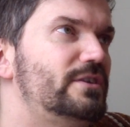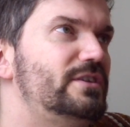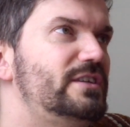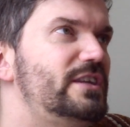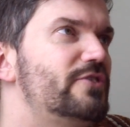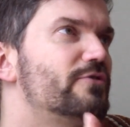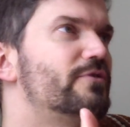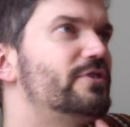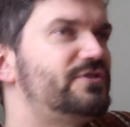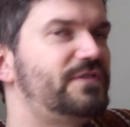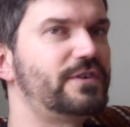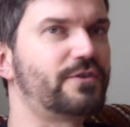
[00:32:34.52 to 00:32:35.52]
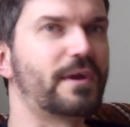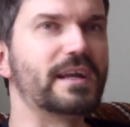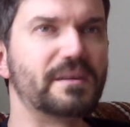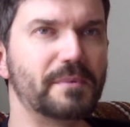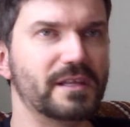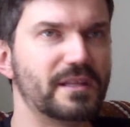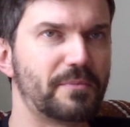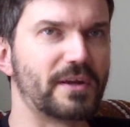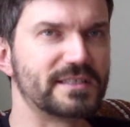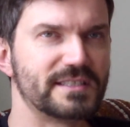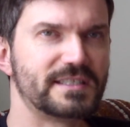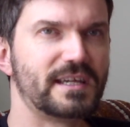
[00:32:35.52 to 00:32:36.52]
neither of those feel great to be in the
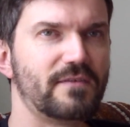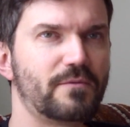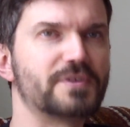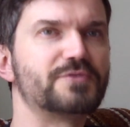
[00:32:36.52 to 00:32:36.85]
presence of.